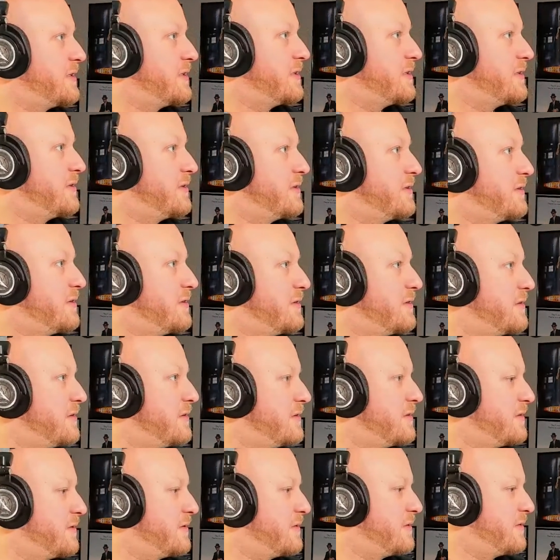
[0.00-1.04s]

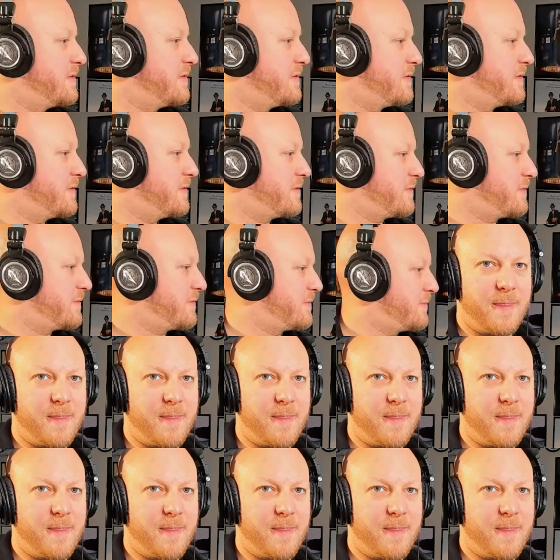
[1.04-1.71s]
[no speech]